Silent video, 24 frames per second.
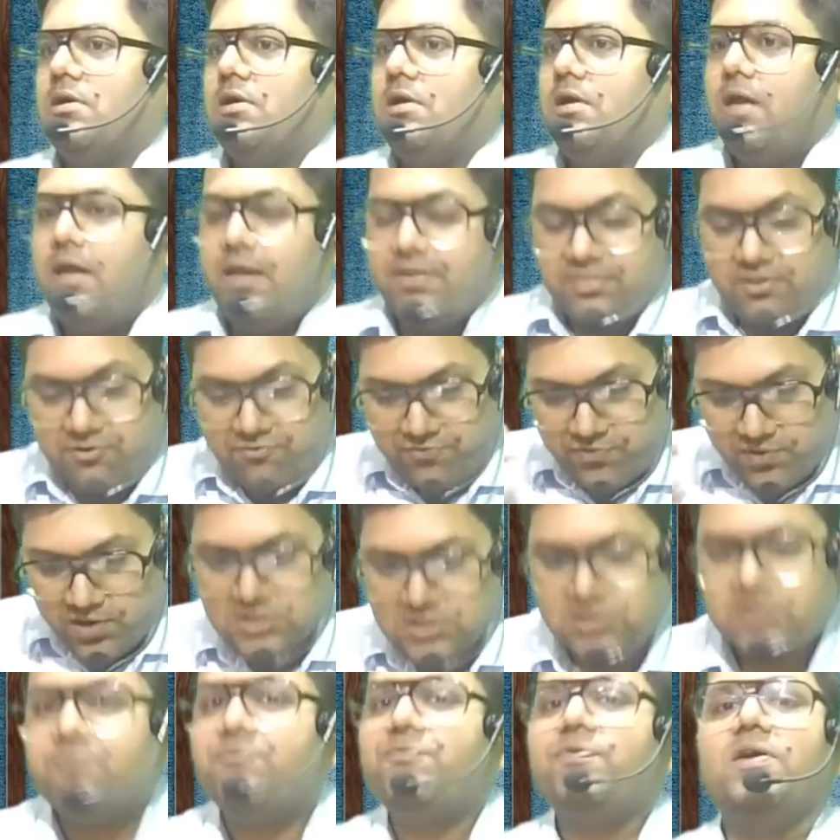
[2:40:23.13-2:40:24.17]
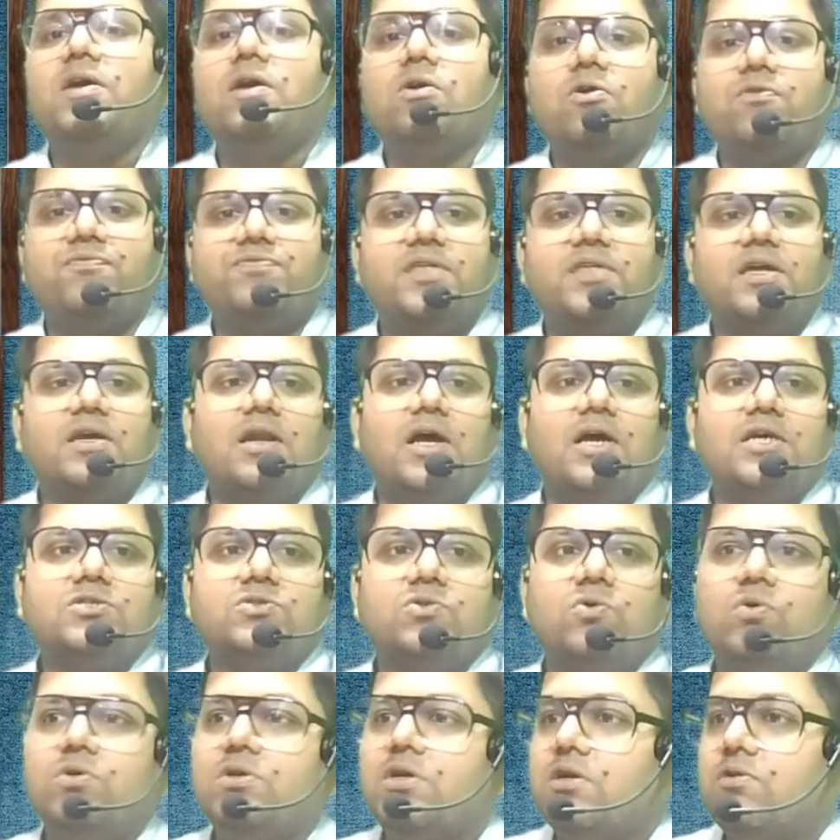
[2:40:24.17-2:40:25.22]
And the first fear of the class
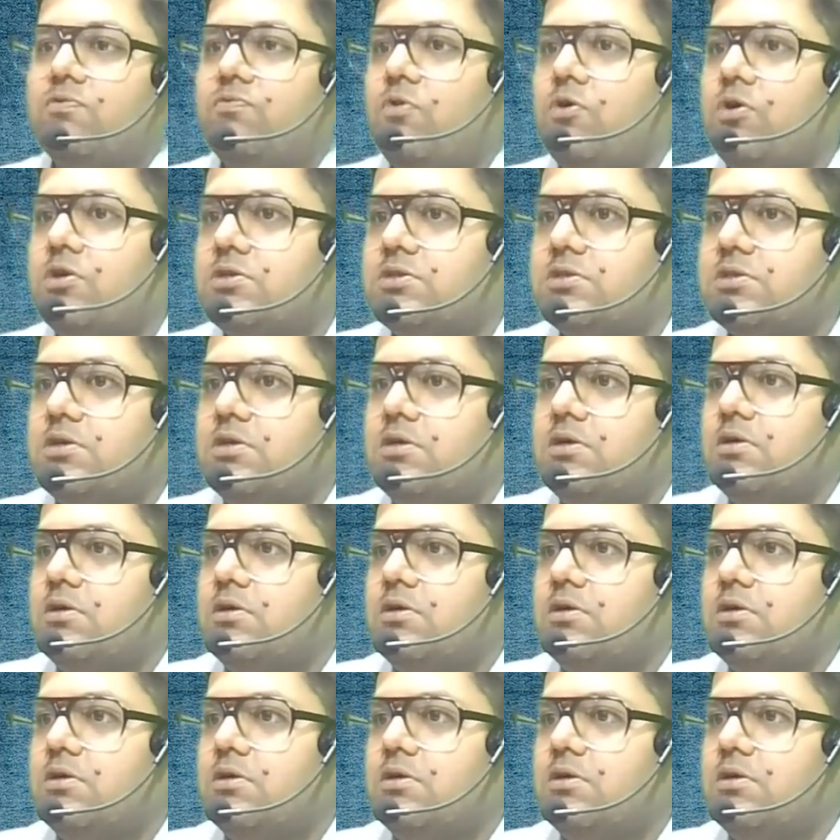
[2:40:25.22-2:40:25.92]
owner was